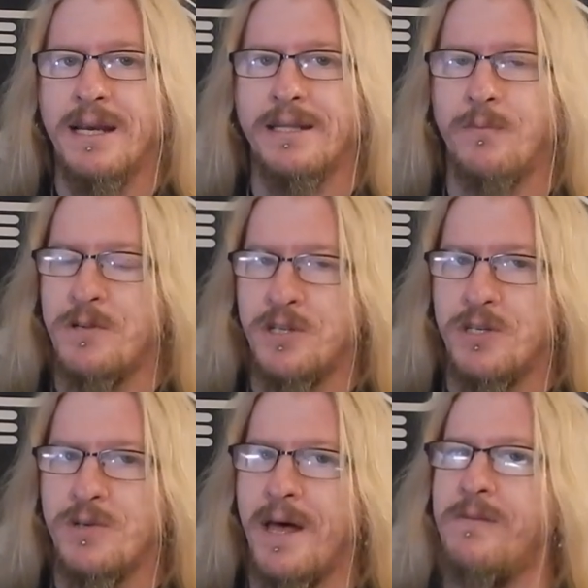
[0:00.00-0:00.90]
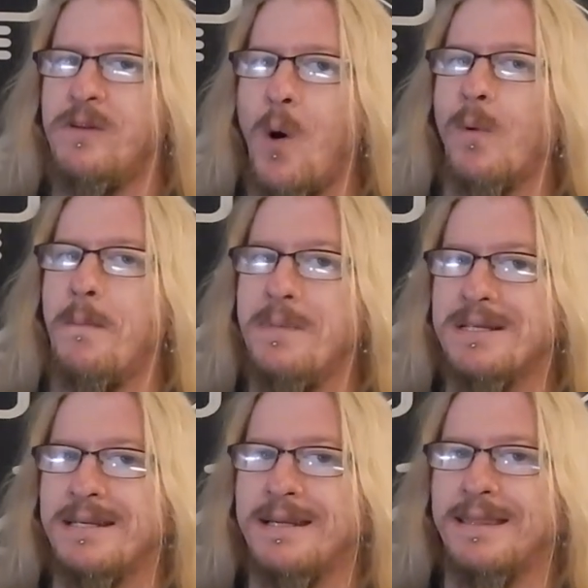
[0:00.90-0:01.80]
And then once you do that, if you don't want to
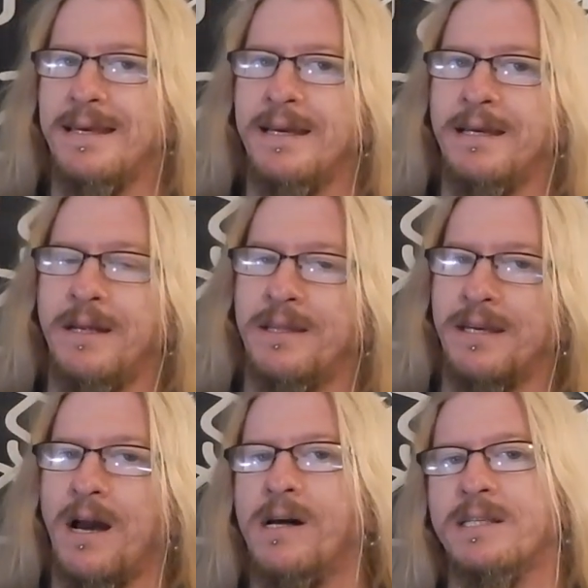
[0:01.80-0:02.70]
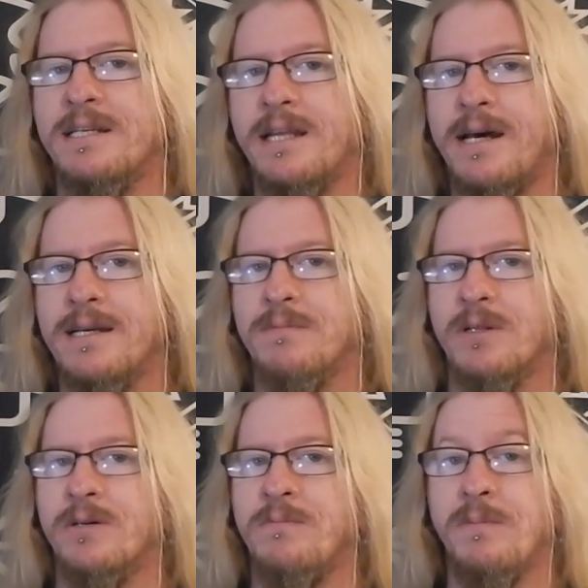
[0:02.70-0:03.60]
miss anything, any of the content that I
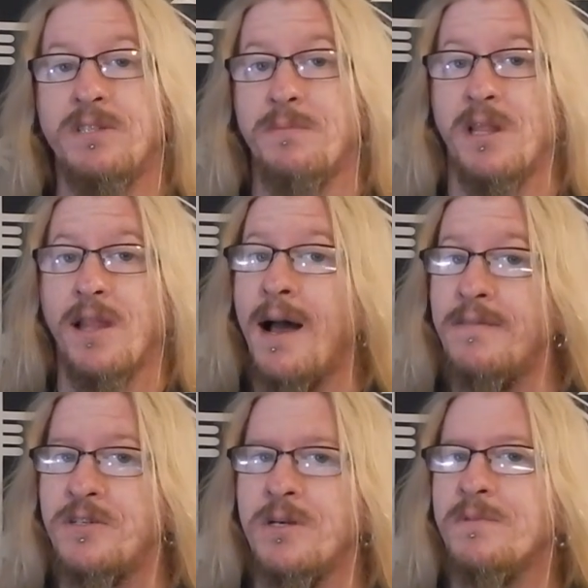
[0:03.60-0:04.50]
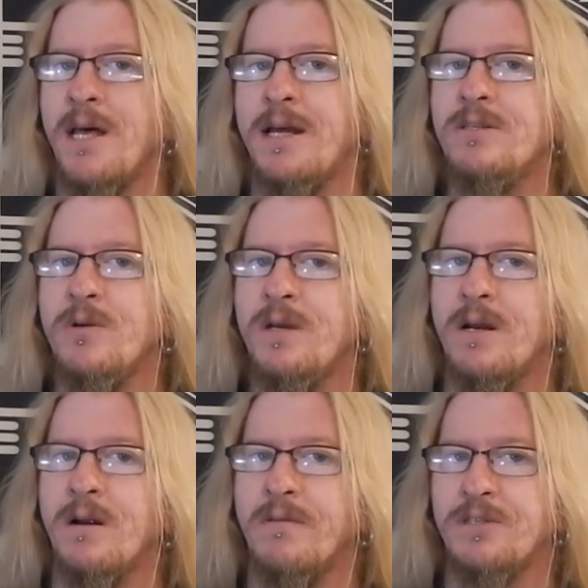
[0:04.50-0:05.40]
upload, maybe some of the live streams that I do
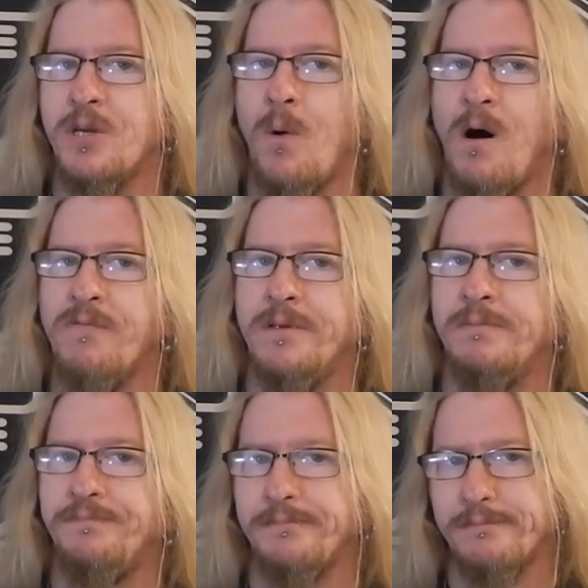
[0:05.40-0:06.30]
here every so often,